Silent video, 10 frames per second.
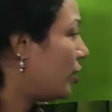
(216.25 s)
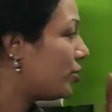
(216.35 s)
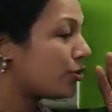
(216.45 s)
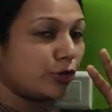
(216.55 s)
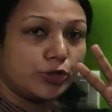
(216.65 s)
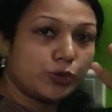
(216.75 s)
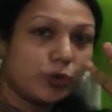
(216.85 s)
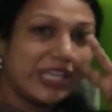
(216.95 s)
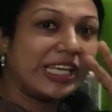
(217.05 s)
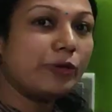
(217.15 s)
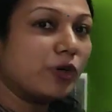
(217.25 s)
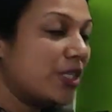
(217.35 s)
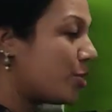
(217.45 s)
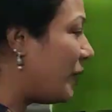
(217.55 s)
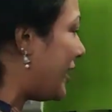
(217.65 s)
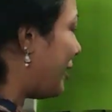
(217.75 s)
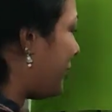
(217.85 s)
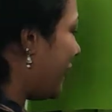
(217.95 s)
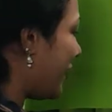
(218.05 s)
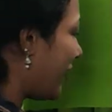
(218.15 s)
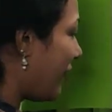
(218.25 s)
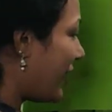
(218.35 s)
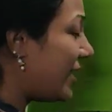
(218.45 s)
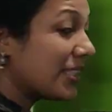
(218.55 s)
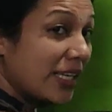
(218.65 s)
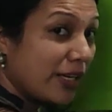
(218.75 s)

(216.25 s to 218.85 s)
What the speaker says: So, two keywords will come here, right?